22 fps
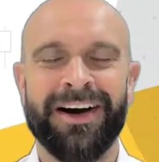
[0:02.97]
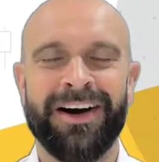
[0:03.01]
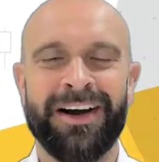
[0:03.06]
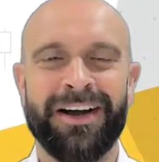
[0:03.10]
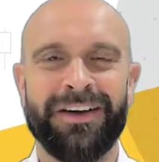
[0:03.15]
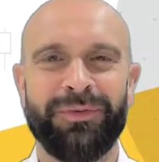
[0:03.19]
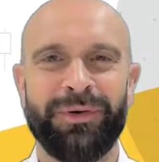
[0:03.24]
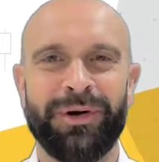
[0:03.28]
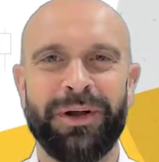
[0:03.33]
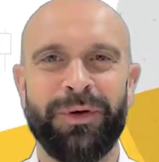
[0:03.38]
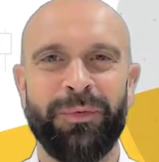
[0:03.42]

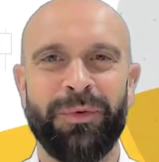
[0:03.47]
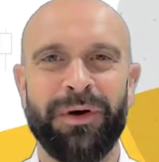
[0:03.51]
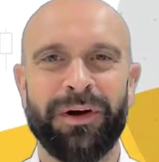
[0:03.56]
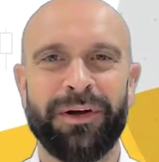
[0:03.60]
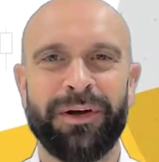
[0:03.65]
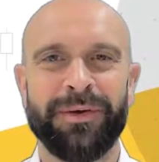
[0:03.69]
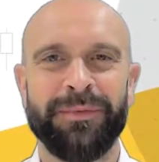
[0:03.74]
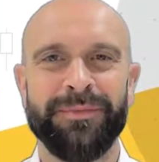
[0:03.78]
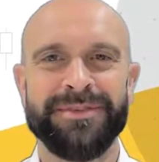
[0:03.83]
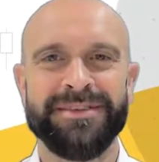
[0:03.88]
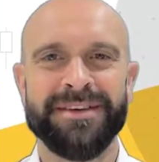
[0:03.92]
Hi everyone and
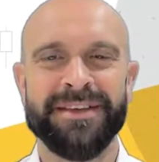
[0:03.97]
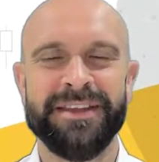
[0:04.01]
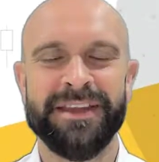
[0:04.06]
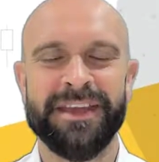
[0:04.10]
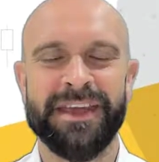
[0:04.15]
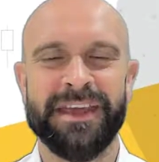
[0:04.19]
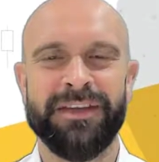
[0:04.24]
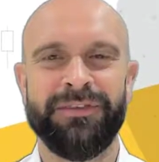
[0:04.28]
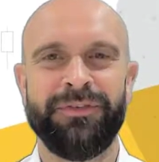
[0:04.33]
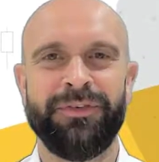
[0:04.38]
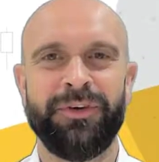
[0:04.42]
welcome to
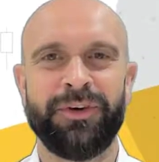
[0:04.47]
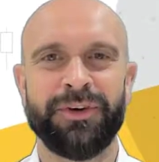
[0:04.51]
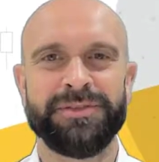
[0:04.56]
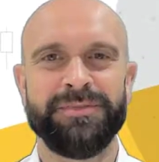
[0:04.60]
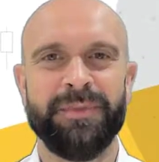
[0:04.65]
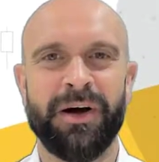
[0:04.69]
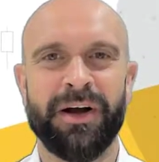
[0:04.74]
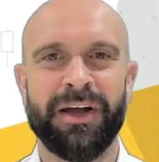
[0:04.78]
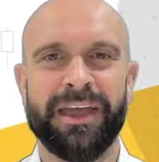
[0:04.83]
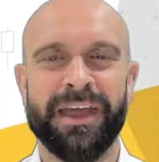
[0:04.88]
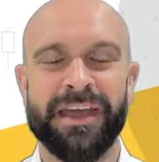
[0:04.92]
the
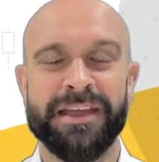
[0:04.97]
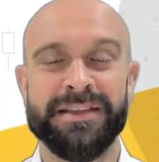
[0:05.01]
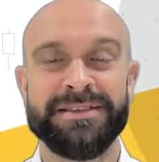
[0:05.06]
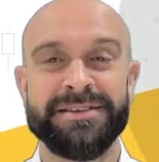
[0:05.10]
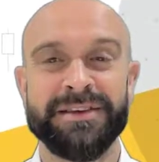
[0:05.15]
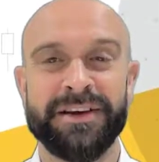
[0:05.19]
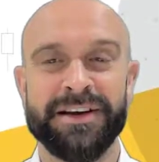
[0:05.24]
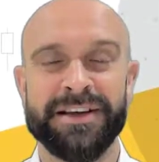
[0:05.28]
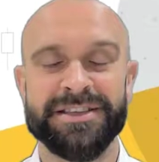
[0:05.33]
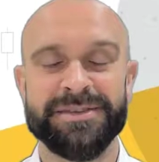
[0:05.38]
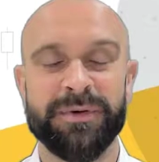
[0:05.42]
INFINOX Market
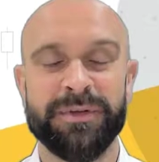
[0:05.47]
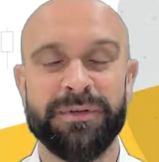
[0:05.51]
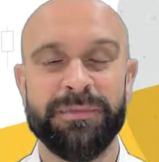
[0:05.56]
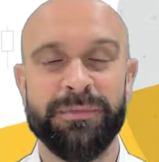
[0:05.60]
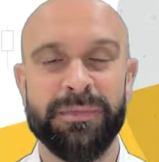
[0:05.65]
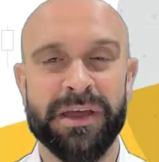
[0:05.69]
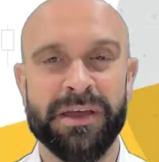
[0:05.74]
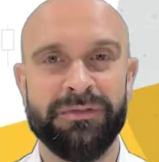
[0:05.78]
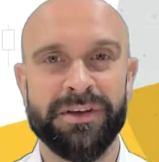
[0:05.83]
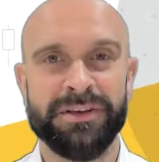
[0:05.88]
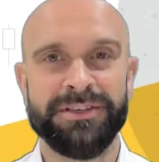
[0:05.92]
Insights with
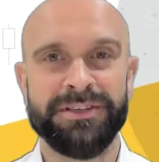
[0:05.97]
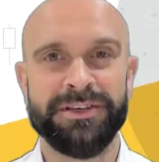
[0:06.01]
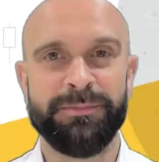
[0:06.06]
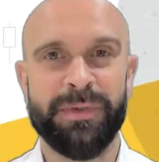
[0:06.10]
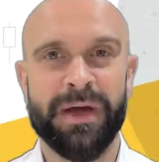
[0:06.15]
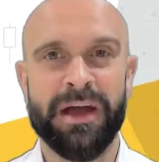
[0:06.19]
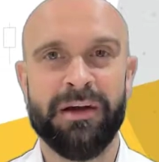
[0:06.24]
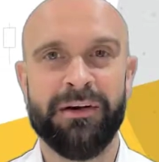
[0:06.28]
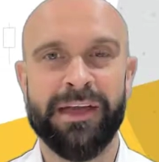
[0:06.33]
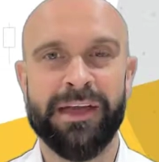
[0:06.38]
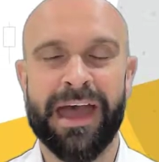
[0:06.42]
me, Richard
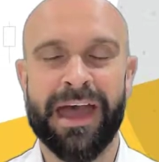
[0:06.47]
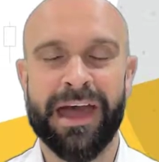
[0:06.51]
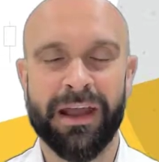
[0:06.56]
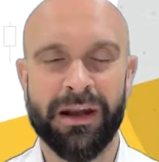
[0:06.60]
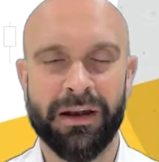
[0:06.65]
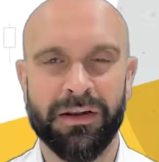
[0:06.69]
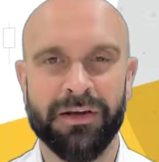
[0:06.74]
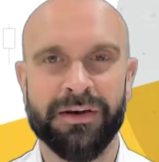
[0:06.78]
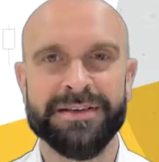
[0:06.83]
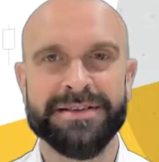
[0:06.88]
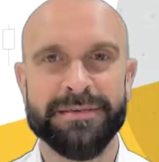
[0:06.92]
Perry,
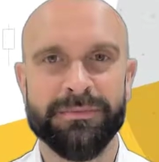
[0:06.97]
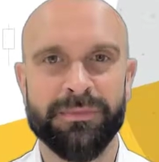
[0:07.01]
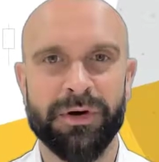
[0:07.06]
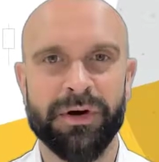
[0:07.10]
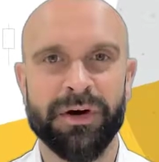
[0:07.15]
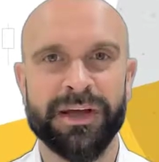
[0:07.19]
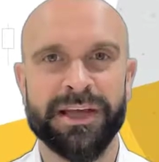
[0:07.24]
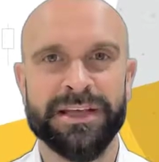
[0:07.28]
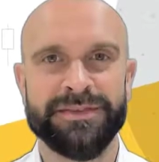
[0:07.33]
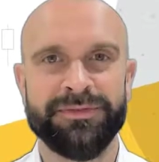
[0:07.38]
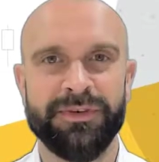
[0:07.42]
analysing
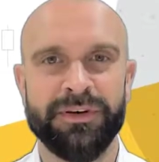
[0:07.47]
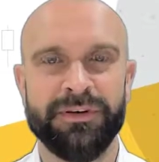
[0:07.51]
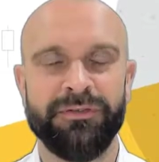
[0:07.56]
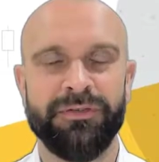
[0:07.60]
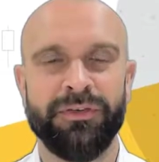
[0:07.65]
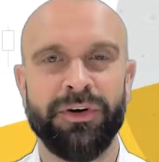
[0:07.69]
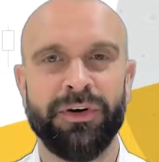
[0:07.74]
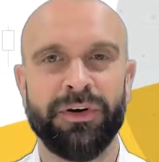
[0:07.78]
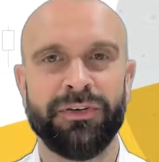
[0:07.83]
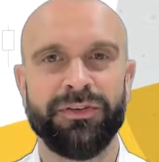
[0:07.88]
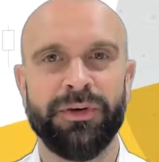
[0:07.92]
markets for
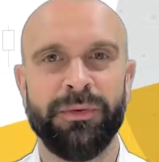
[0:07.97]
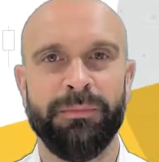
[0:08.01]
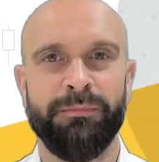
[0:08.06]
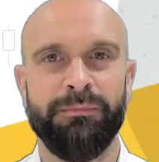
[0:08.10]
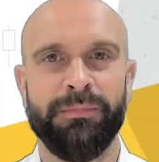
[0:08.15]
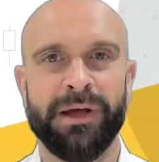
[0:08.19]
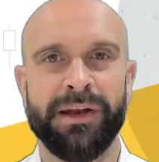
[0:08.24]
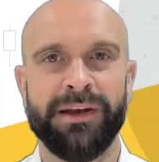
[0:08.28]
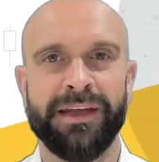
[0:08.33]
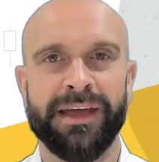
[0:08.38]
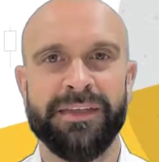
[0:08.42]
INFINOX on
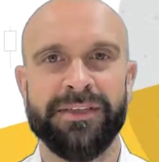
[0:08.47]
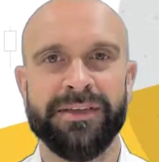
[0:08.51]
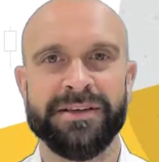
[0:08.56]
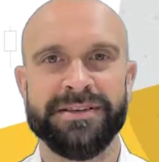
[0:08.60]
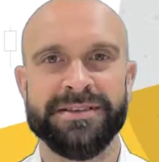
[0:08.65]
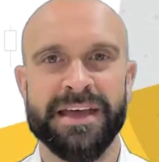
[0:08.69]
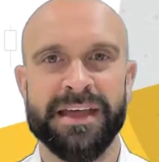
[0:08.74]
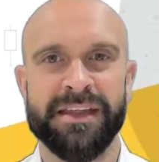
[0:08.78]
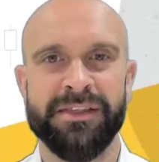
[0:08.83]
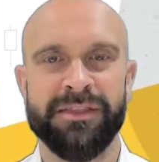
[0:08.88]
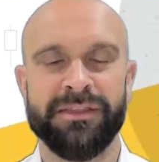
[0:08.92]
Monday the
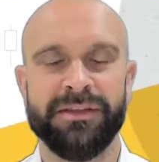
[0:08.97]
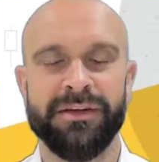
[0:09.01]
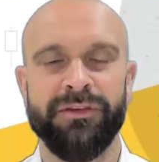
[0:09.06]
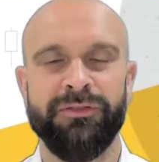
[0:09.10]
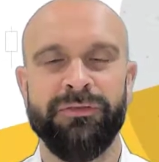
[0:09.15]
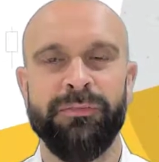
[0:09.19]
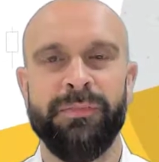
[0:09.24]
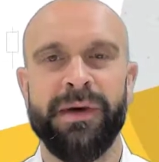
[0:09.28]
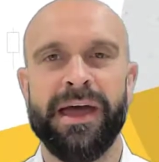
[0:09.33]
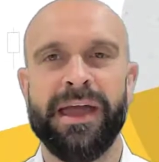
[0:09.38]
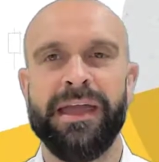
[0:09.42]
10th
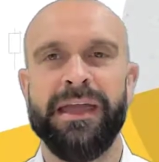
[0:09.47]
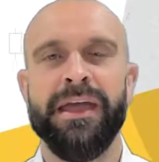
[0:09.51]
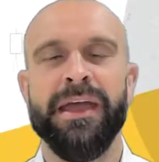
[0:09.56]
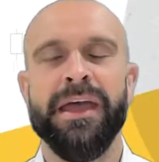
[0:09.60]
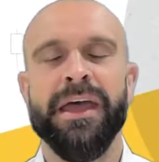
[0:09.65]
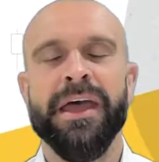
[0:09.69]
of May.